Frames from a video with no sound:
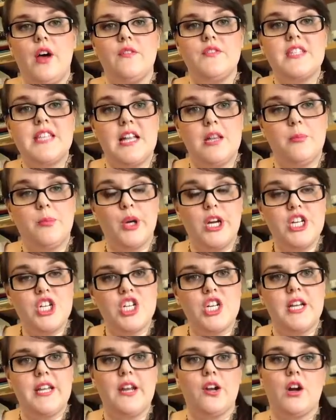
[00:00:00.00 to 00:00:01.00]

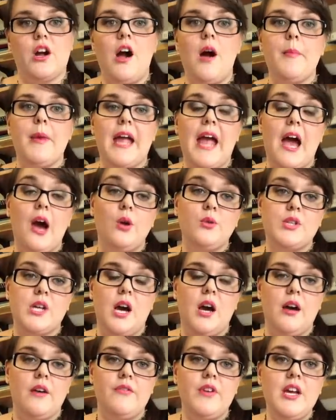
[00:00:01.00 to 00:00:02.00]
celebration that are coming out
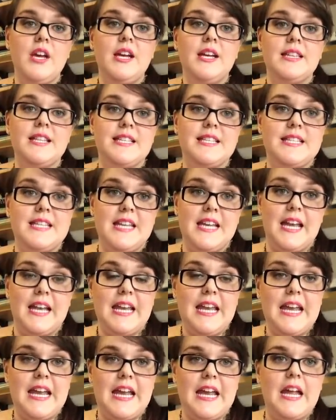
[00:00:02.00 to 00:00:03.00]
of the
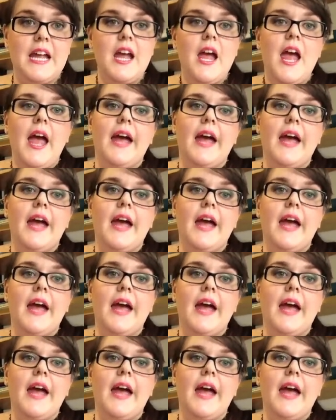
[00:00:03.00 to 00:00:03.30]
CNE,